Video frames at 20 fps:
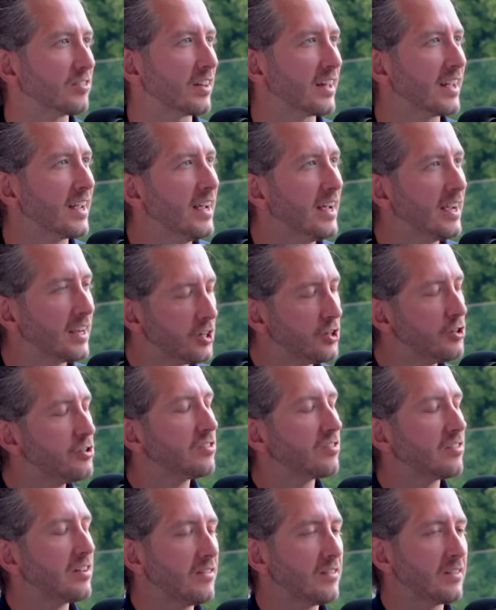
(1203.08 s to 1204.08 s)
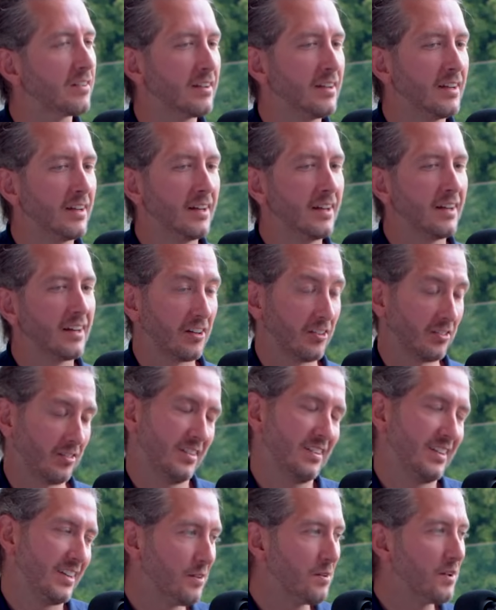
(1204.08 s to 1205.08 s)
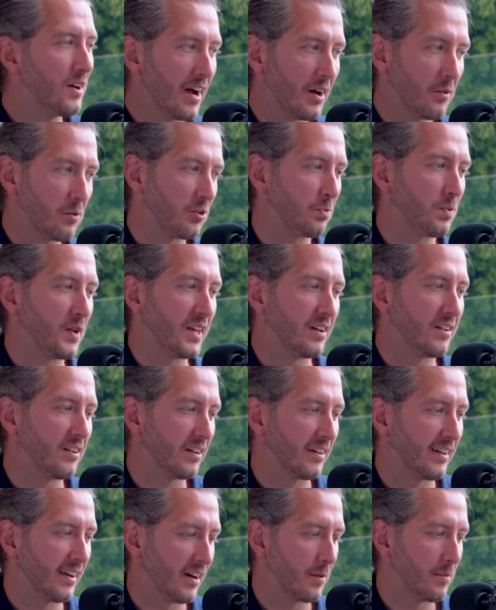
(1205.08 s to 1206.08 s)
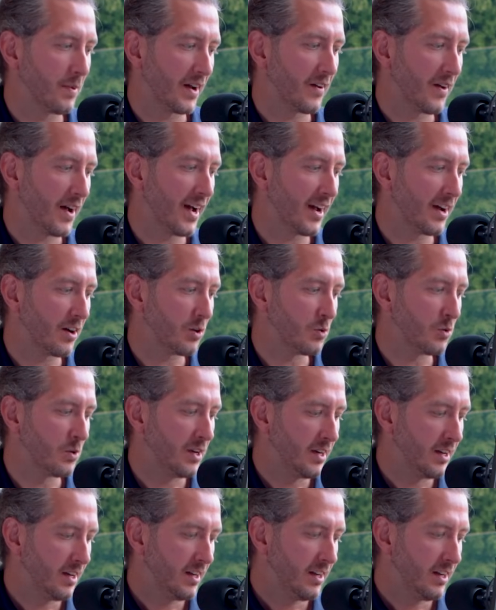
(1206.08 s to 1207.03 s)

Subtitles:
So like, could you just even, because you and I were speaking earlier about how,